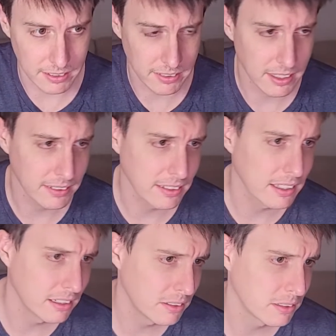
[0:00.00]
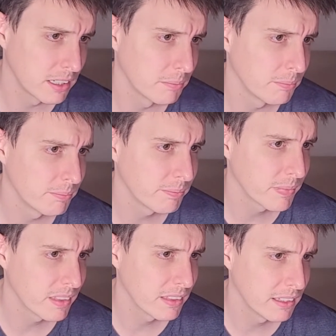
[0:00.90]
guess a country.
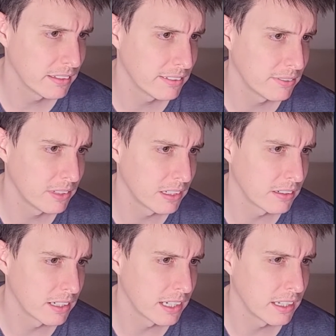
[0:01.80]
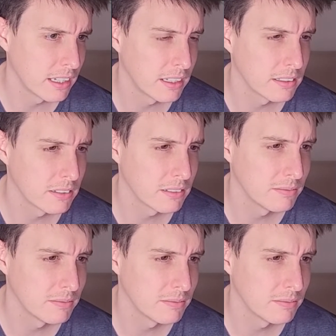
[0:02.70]
Let's figure out.